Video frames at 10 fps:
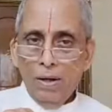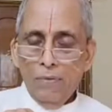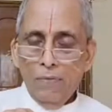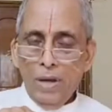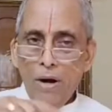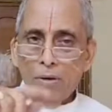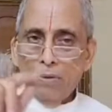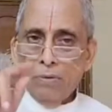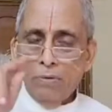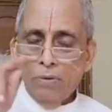We have
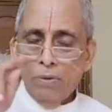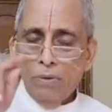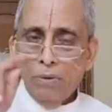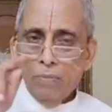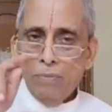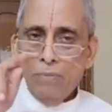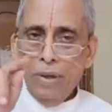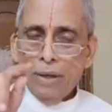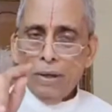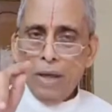to
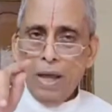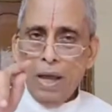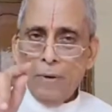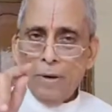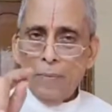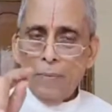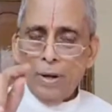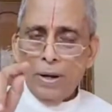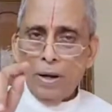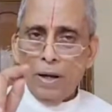make a habit
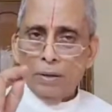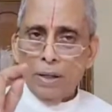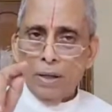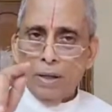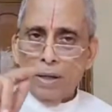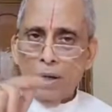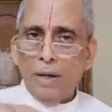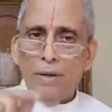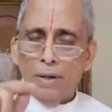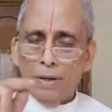depending on the
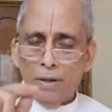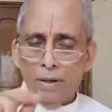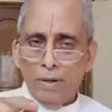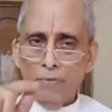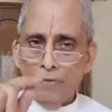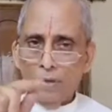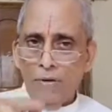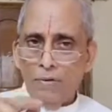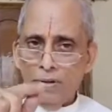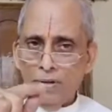need.
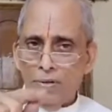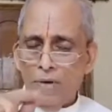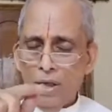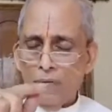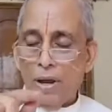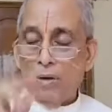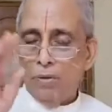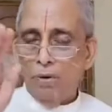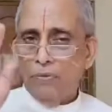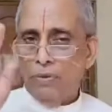This is where we have
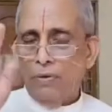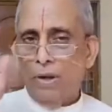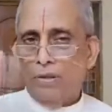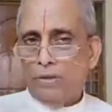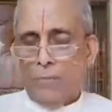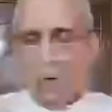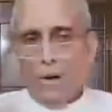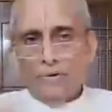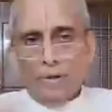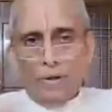to use our
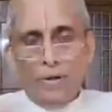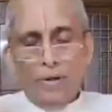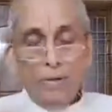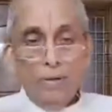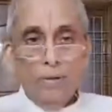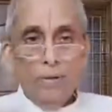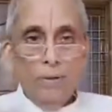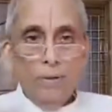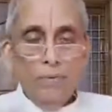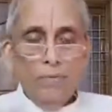discrimination.
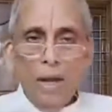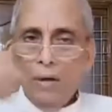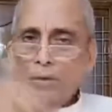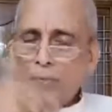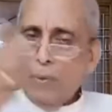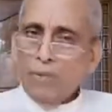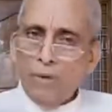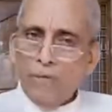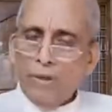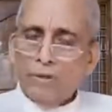We have this power
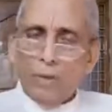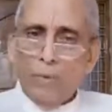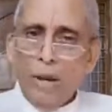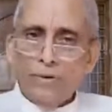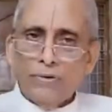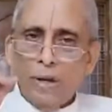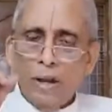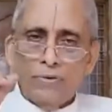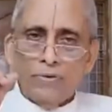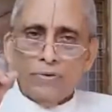of discrimination in
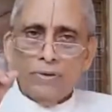us.